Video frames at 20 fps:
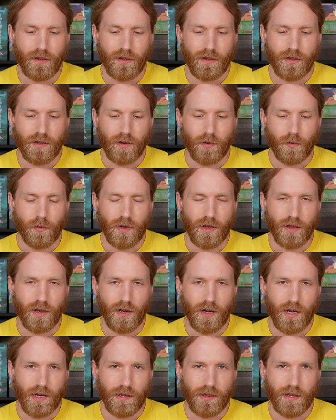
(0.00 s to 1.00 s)
Now, one of the
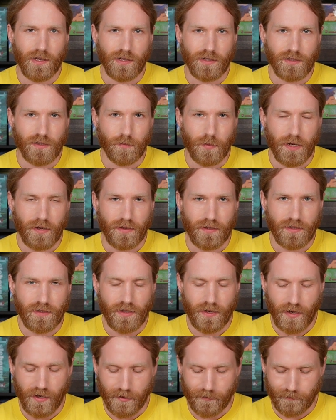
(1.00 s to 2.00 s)
odd things about this
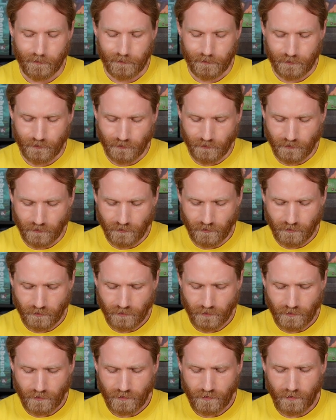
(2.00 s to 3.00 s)
game
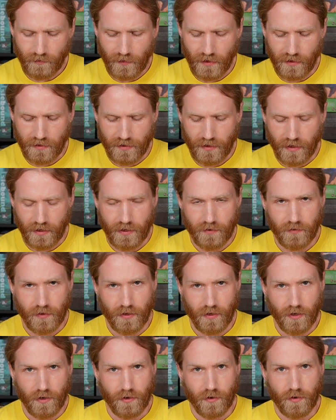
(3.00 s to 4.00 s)
is that even
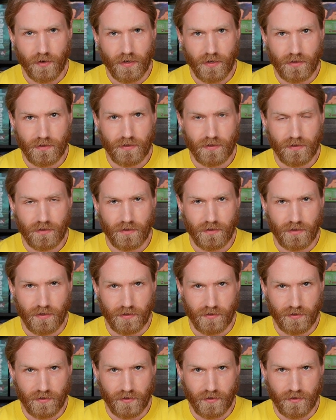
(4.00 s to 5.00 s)
though it's
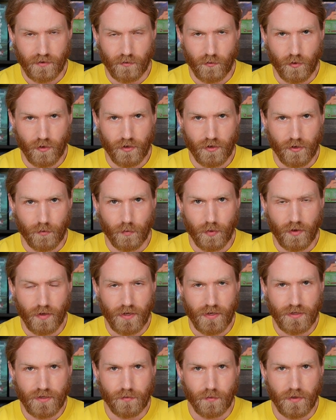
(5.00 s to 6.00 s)
essentially worker
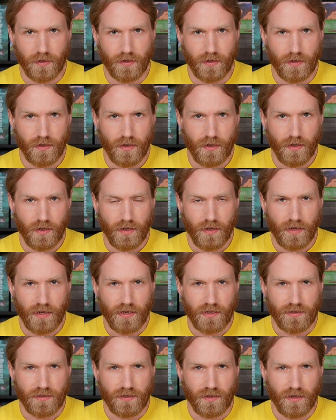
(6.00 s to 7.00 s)
placement,
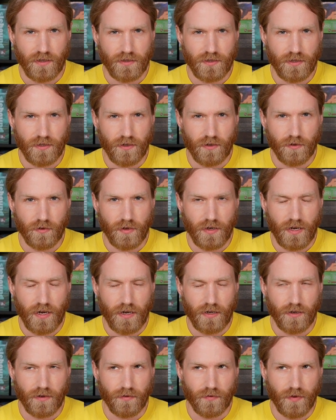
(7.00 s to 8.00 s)
it's also
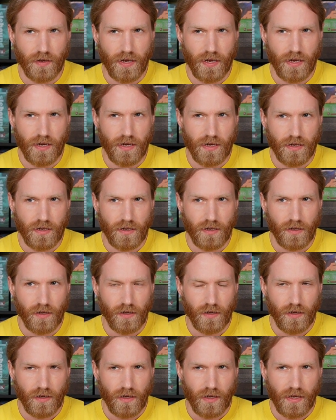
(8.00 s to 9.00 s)
kind of a
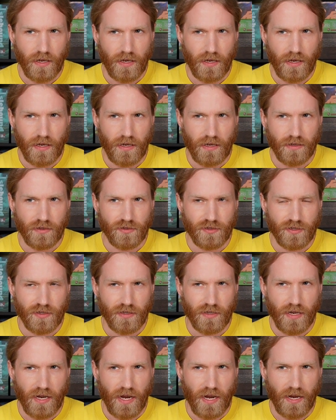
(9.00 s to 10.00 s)

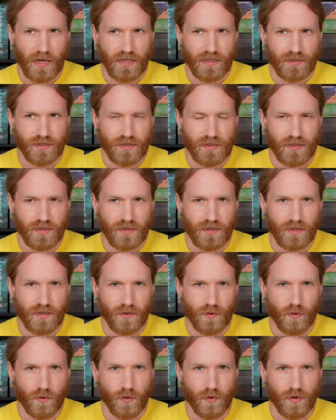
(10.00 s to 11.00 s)

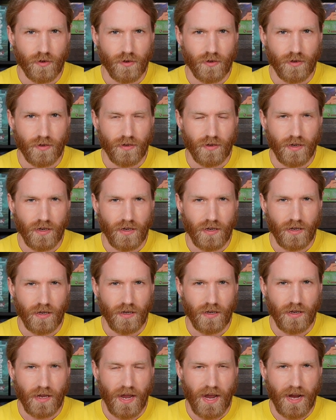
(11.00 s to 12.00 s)
engine-esque or
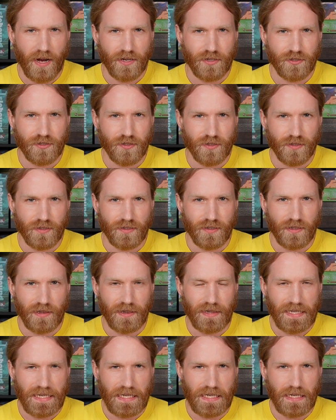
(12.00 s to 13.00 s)
action
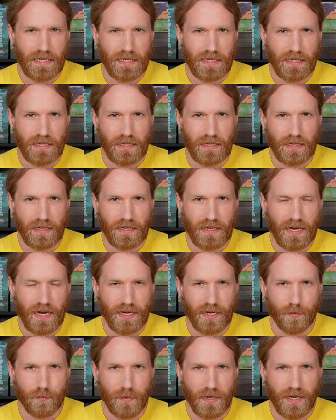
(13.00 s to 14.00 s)
linking
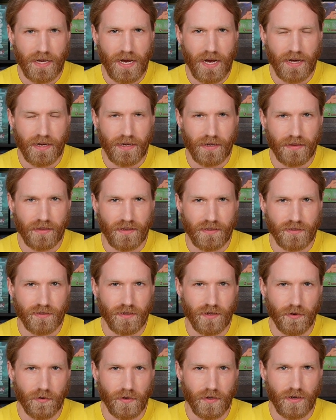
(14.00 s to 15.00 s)
kind of mechanic that's
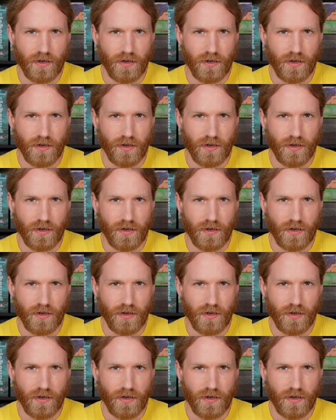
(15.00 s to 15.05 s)
going